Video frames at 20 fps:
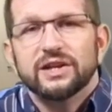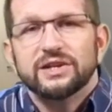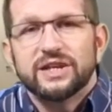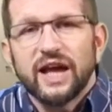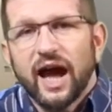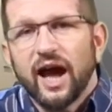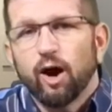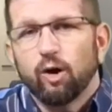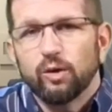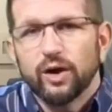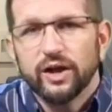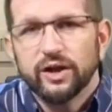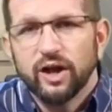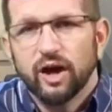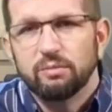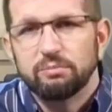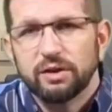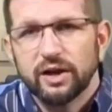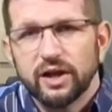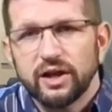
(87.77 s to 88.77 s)
doubt, and
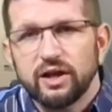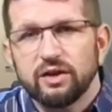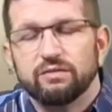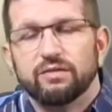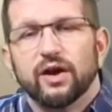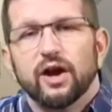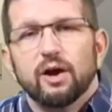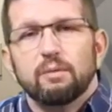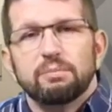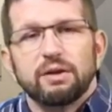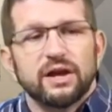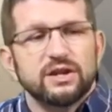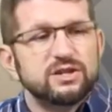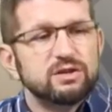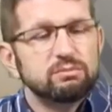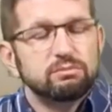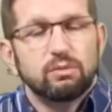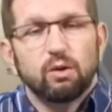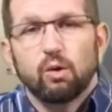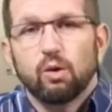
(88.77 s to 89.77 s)
unbelief,
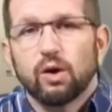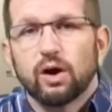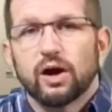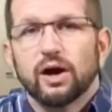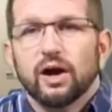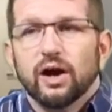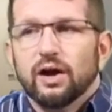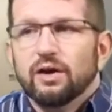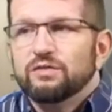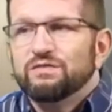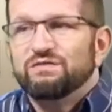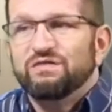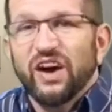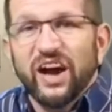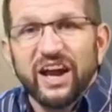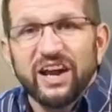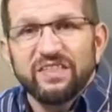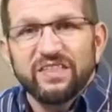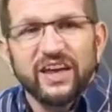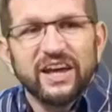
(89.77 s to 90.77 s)
placing more
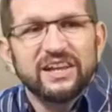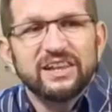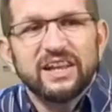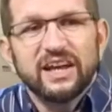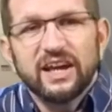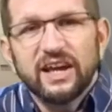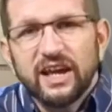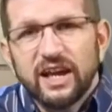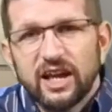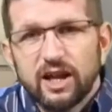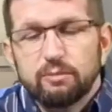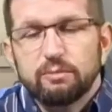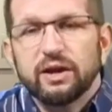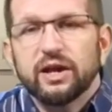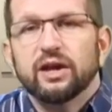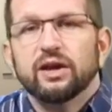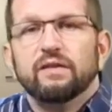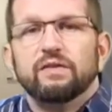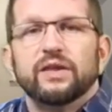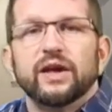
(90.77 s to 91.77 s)
faith in the
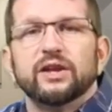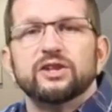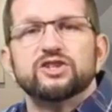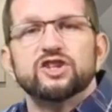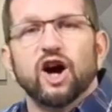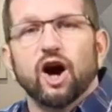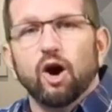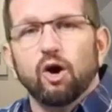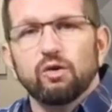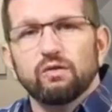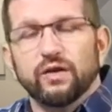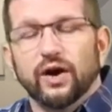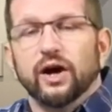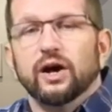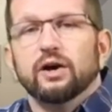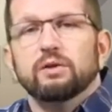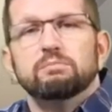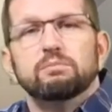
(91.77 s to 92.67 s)
enemy than Jehovah,